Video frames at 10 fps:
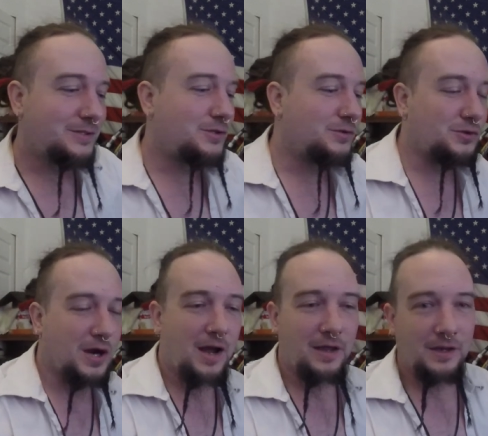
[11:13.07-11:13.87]
to
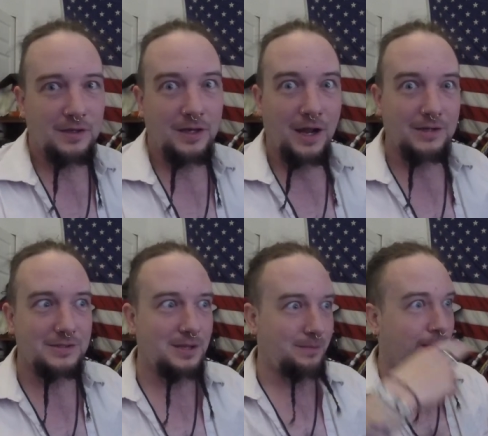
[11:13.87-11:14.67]
try and enact
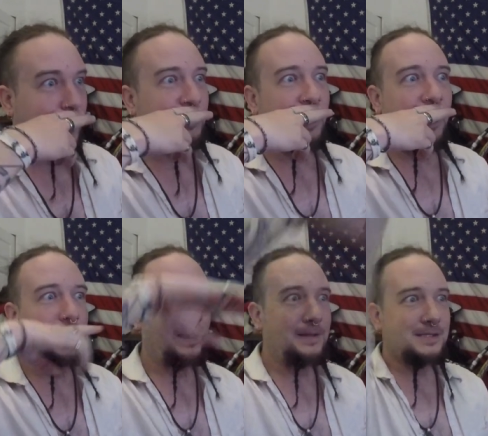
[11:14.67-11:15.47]
some
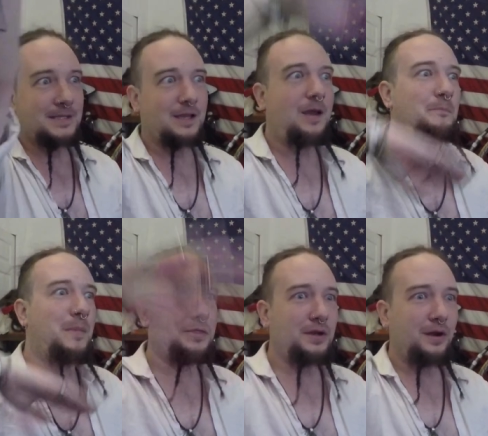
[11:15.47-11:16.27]
Hitler-esque
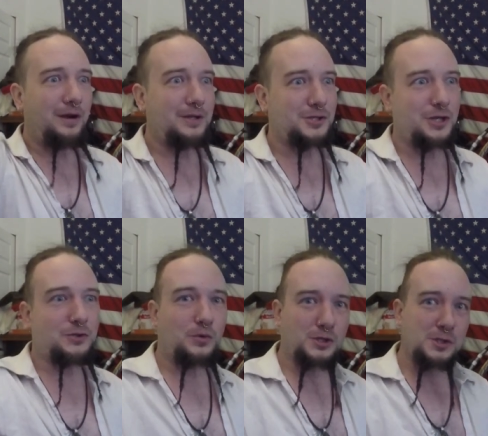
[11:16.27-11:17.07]
methodology
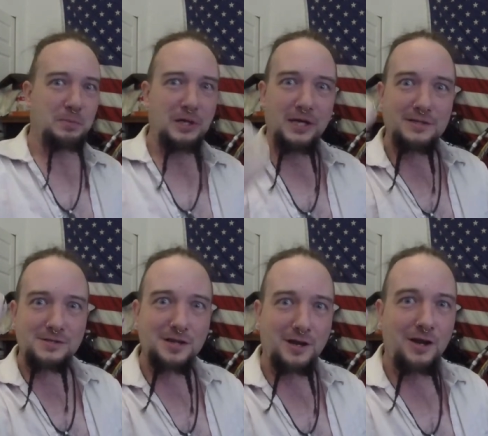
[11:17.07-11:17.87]
to split
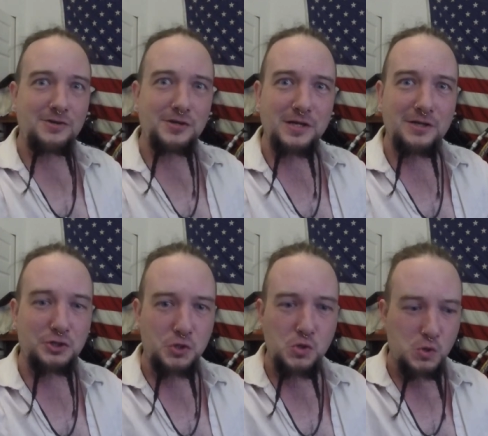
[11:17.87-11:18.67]
the country in
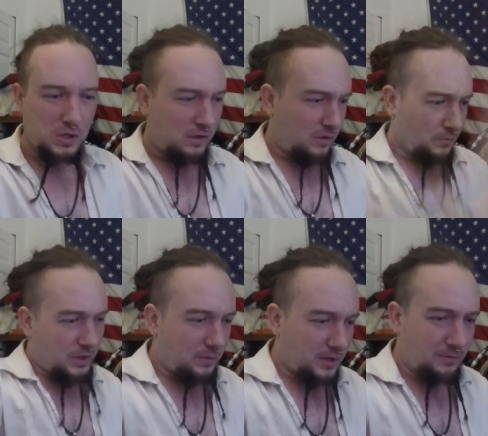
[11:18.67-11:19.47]
two. We
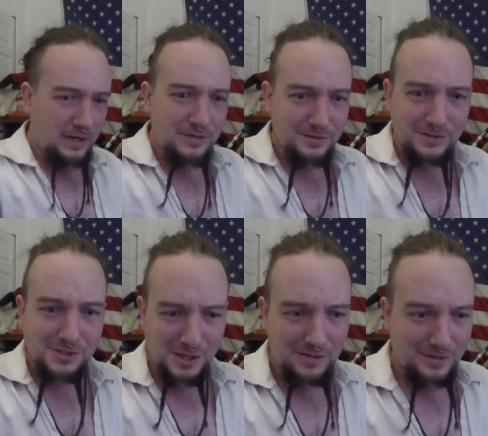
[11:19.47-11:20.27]
will rend it
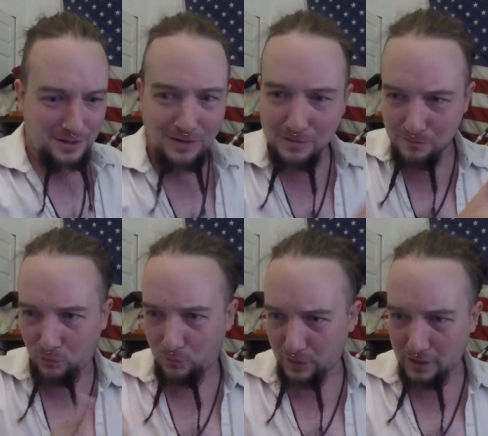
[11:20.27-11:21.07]
asunder,
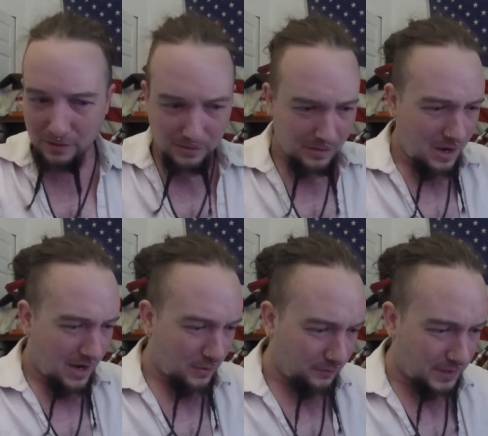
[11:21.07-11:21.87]
over here,
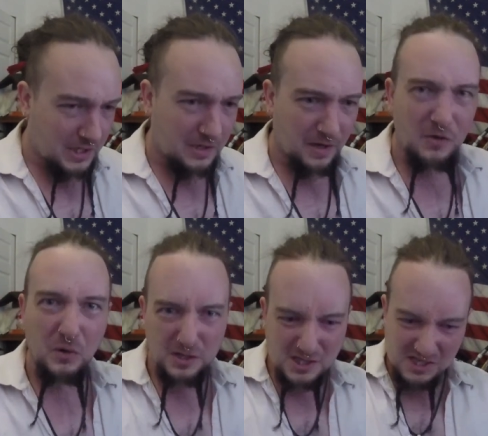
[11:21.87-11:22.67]
and
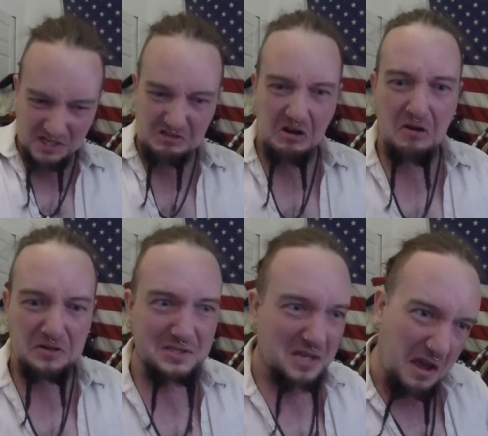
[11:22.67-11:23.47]
watch the
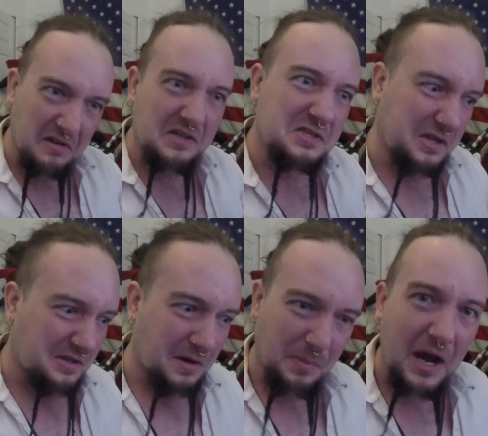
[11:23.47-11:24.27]
dogs tear each other
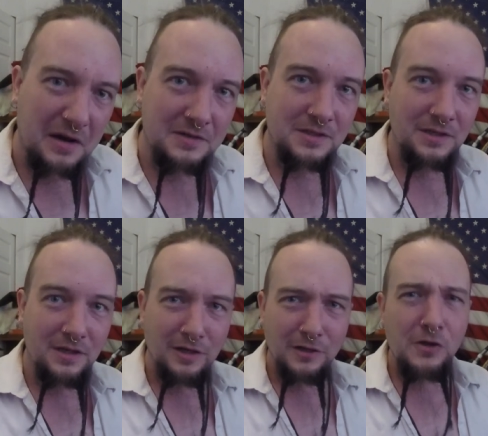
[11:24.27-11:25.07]
apart.
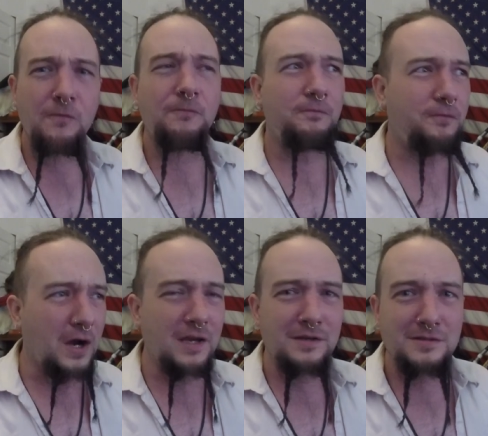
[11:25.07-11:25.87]
You
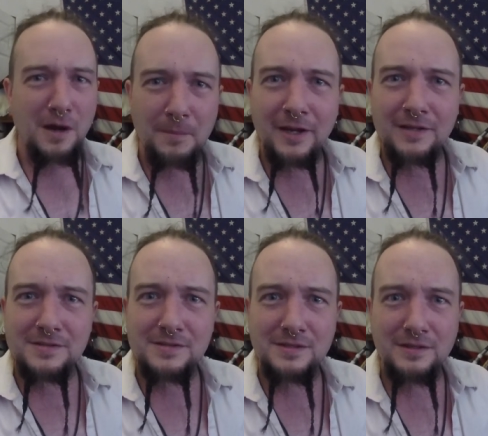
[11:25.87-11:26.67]
fucking
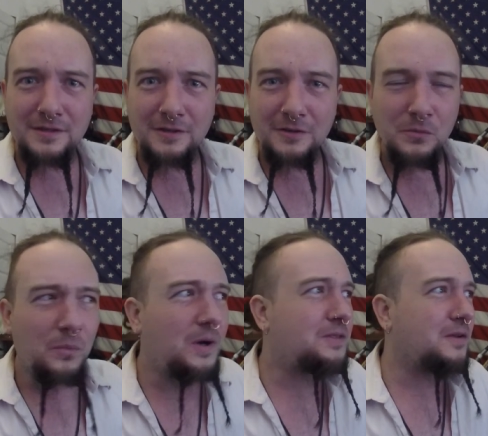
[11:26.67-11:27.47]
dumbass.
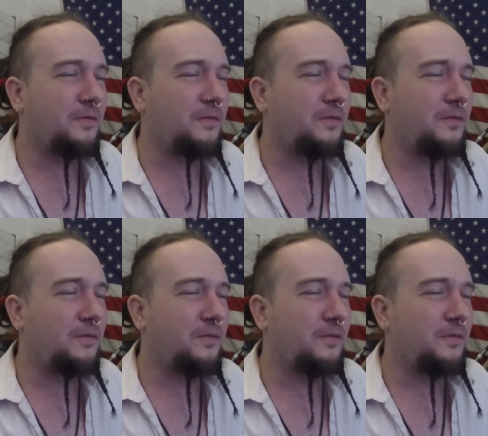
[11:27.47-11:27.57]
What the